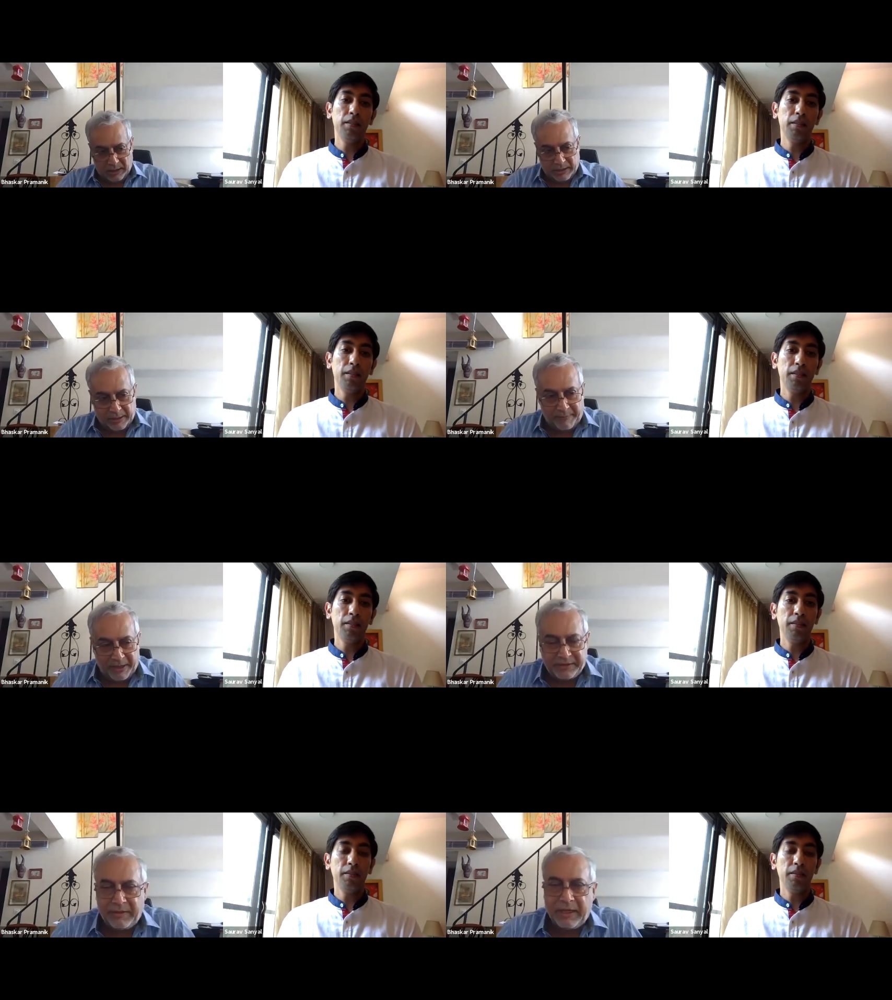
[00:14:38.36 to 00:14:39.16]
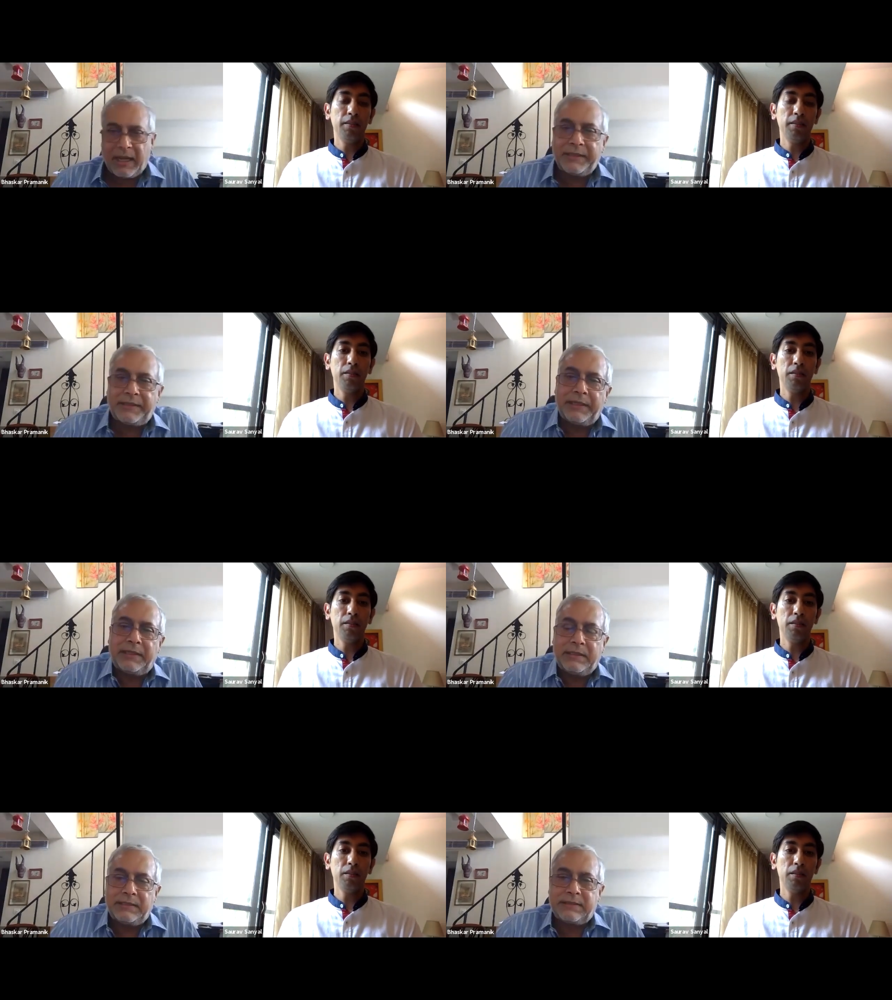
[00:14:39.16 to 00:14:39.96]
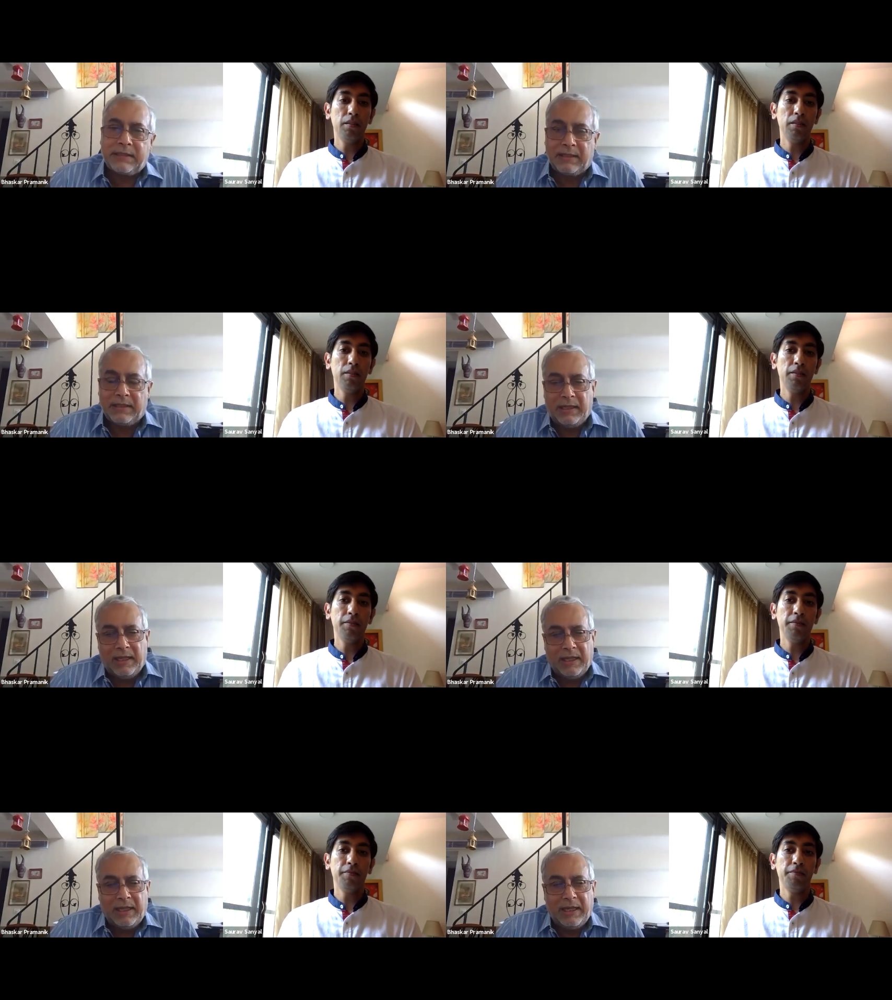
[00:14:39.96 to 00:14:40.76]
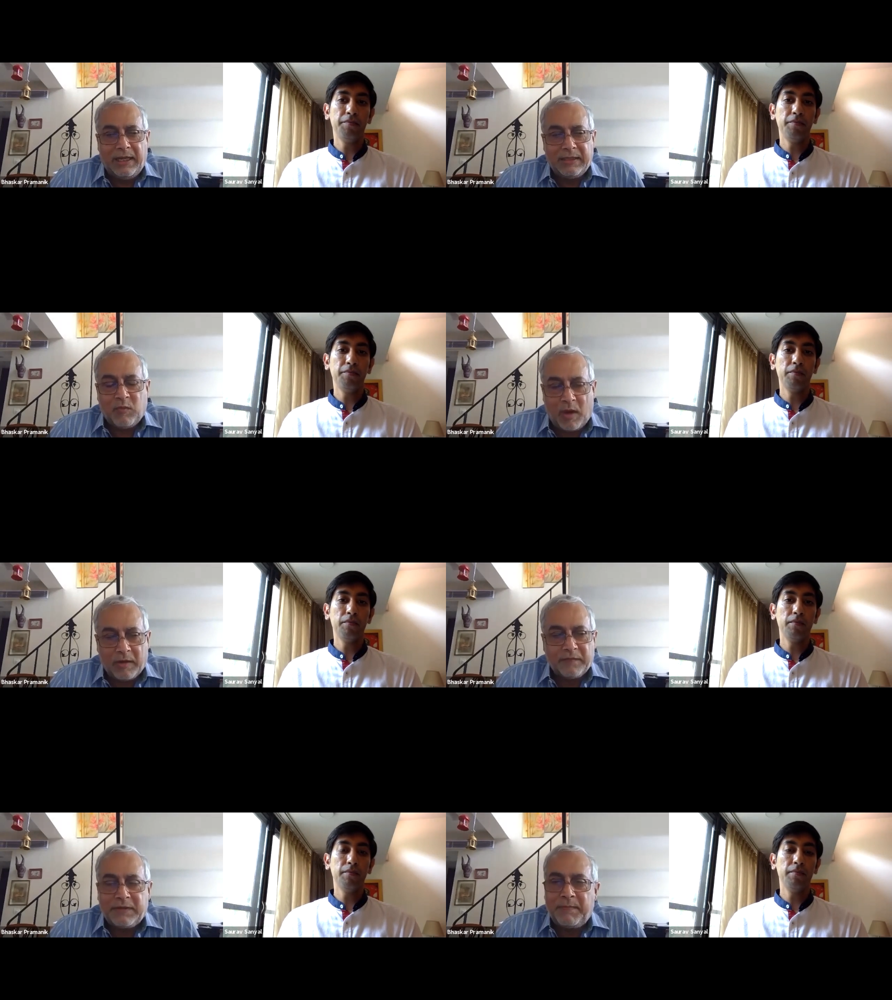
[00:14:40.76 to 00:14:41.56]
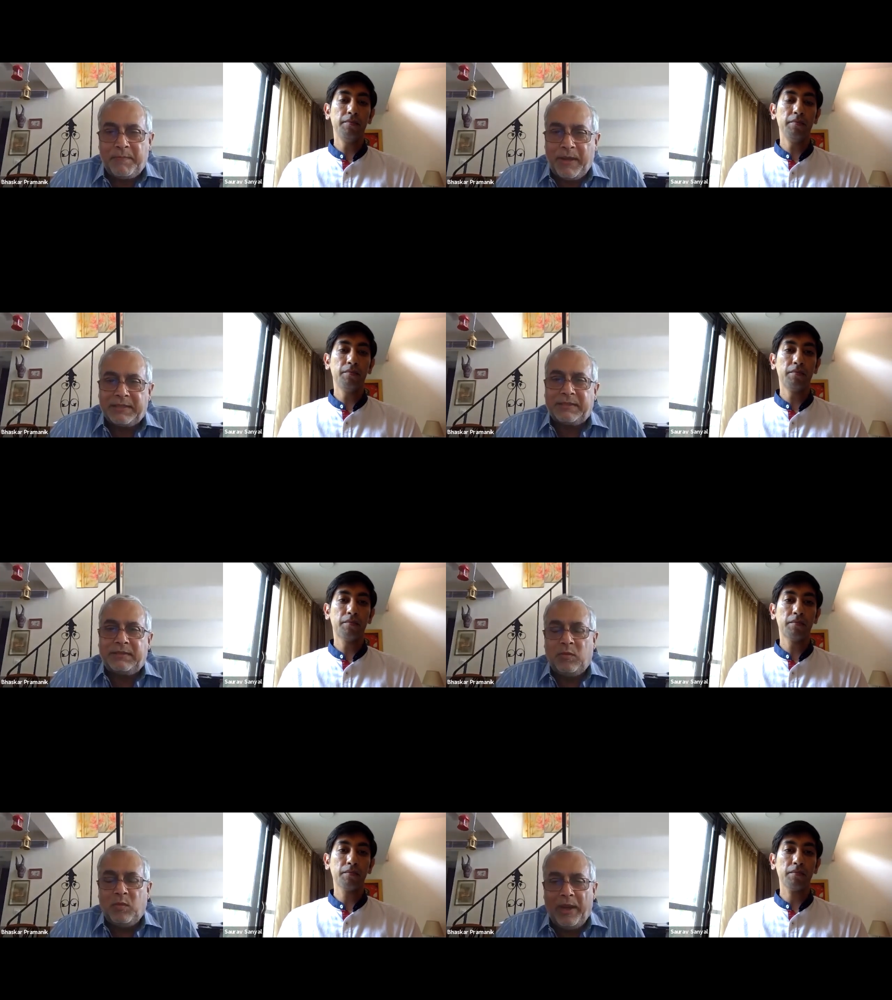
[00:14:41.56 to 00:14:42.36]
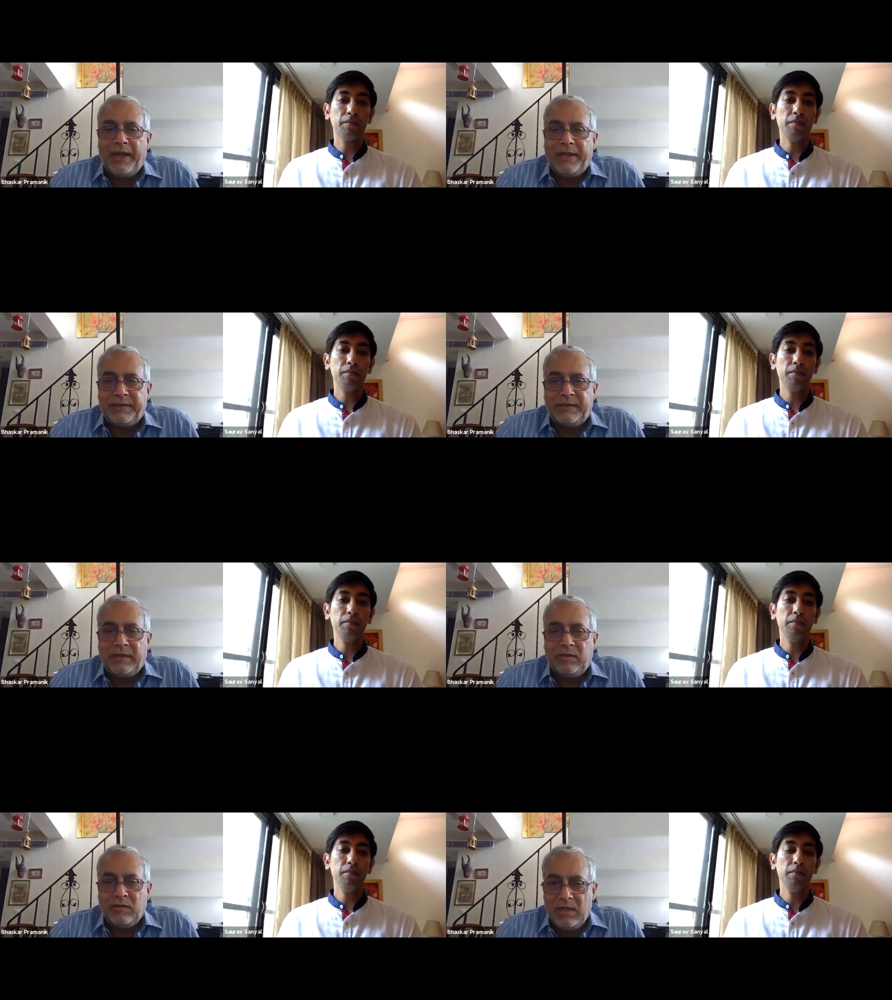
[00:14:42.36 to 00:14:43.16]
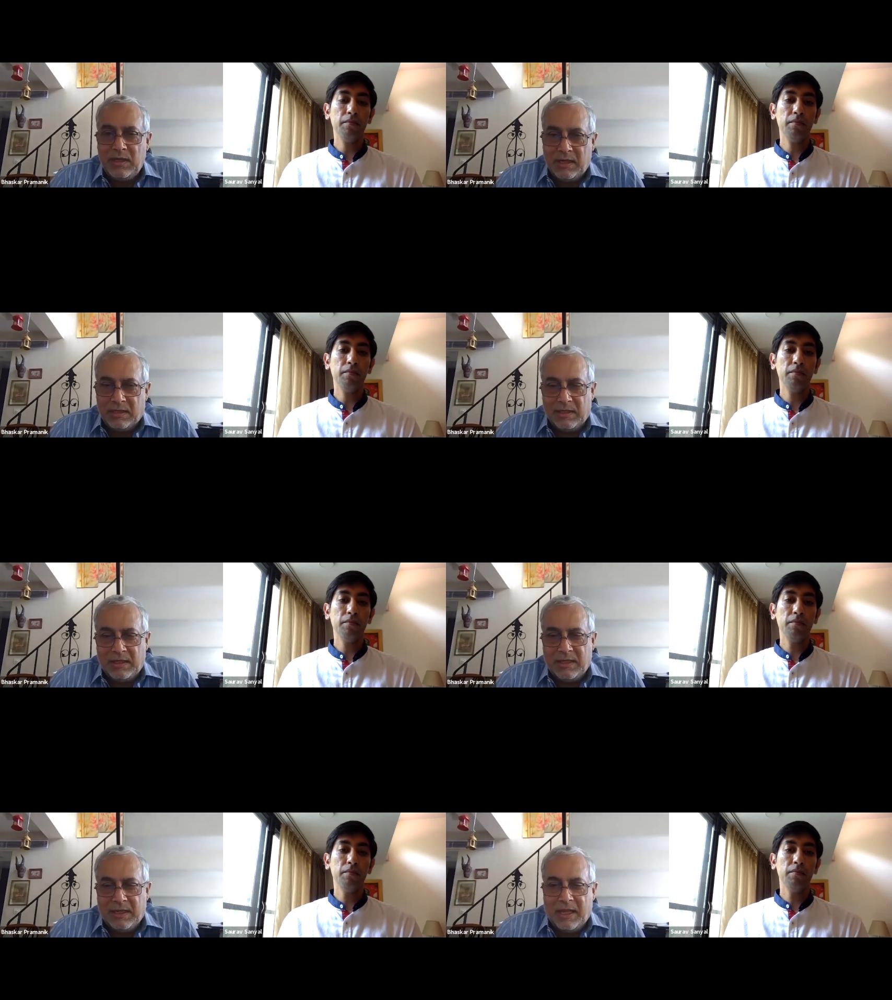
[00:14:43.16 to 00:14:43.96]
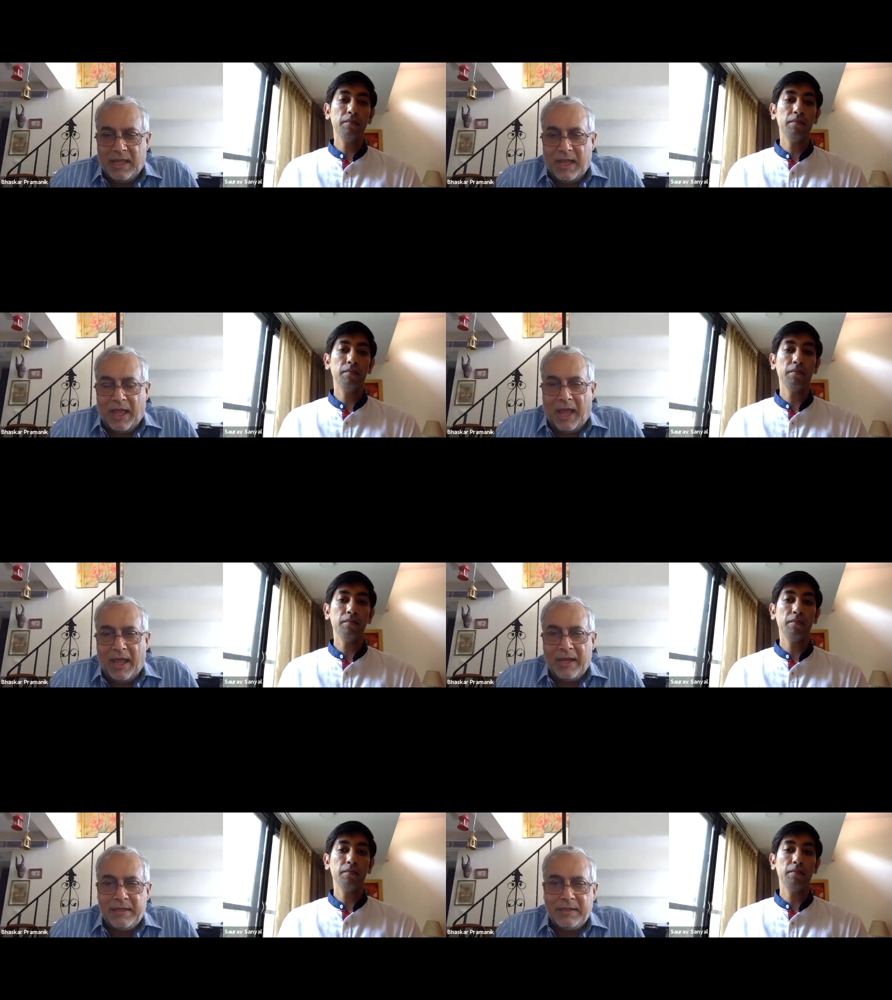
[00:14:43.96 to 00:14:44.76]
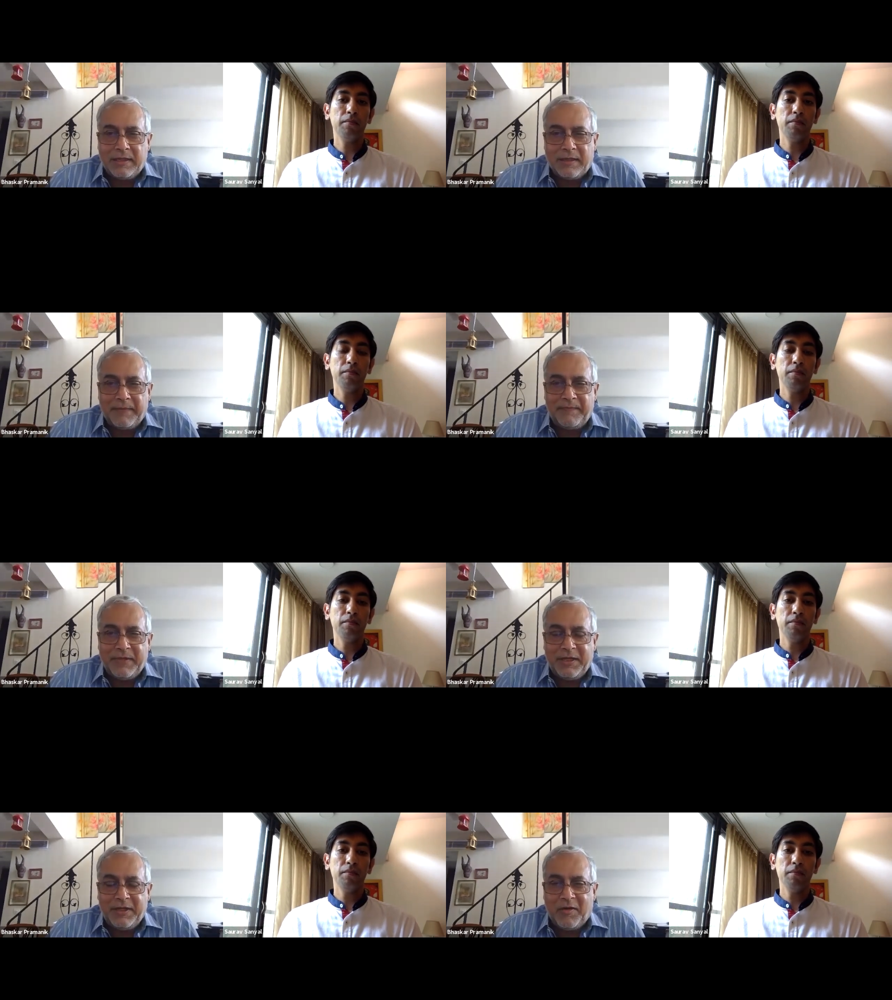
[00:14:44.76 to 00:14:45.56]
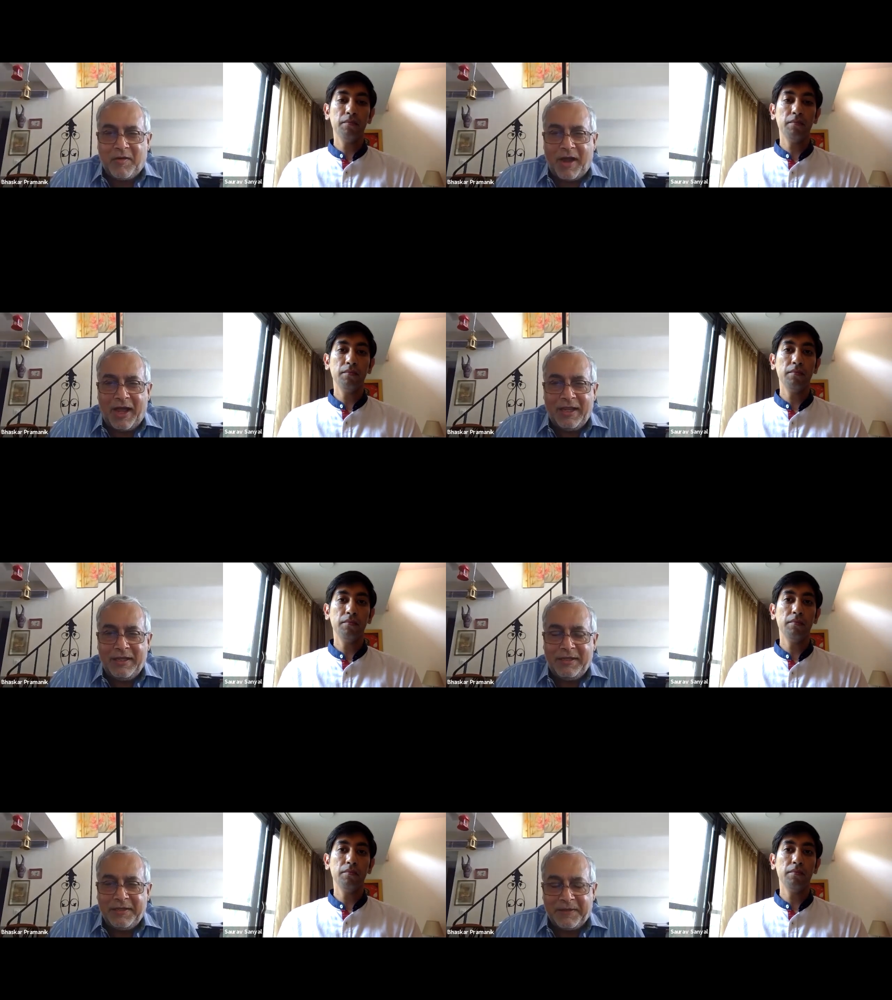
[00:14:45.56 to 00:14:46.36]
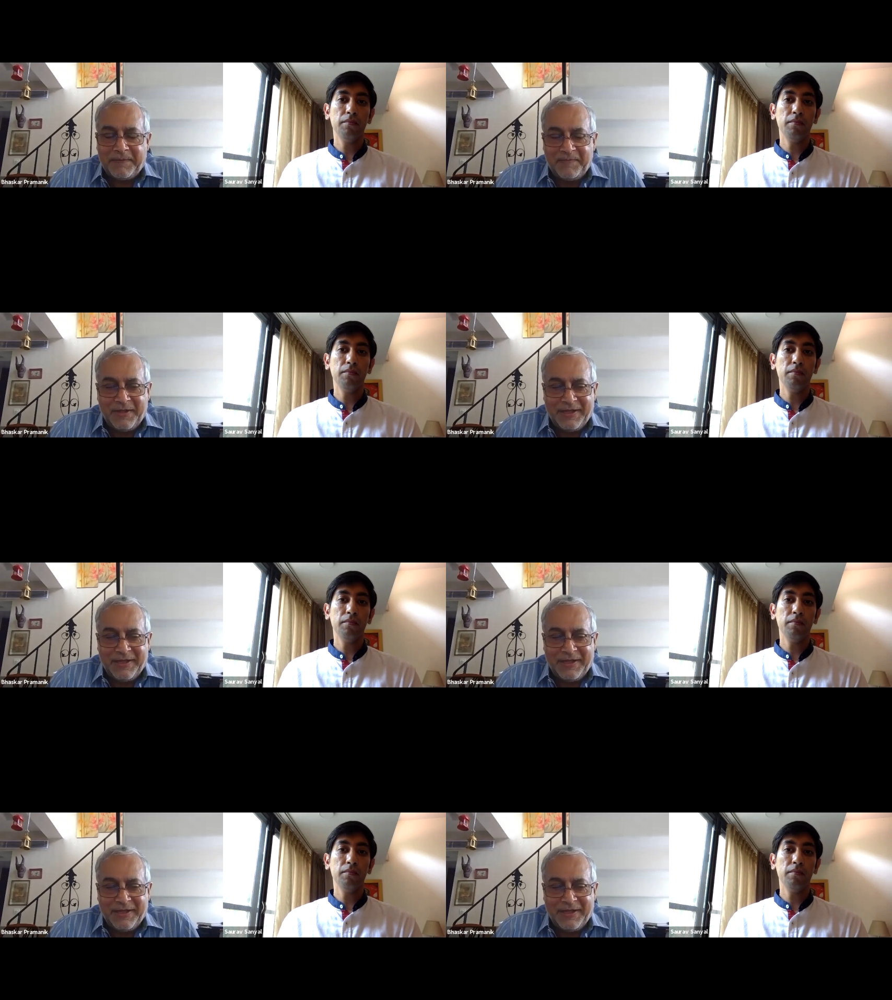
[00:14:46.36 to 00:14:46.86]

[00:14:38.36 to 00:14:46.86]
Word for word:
Speaker 1: Yeah, mentoring, I think, is uh, is one of the best ways to learn. And, uh, you know, I, um,